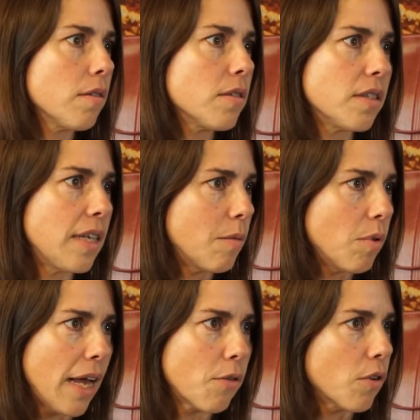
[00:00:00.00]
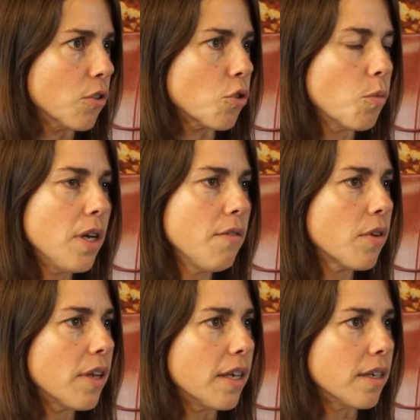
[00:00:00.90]
sustainable agriculture,
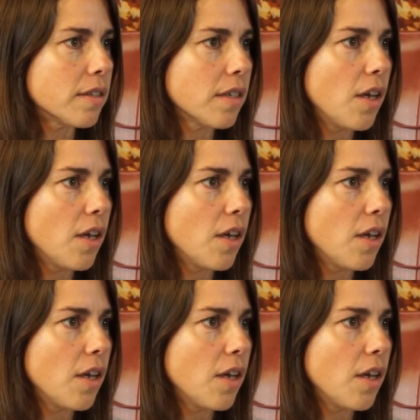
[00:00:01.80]
whatever it is,